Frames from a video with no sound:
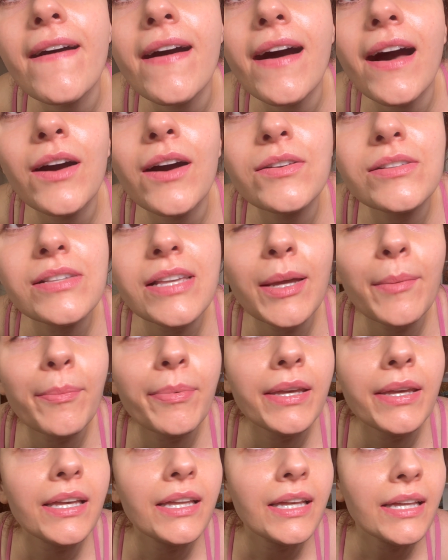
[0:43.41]
I was like
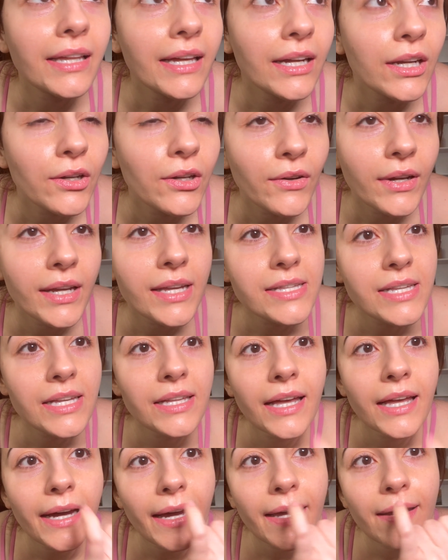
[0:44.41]
peeling like crazy.
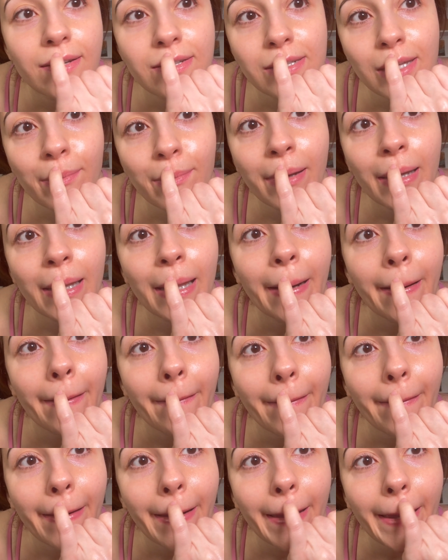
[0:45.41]
Like I usually peel like
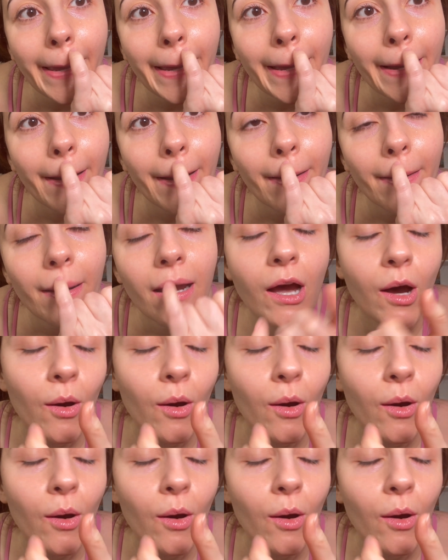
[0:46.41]
right here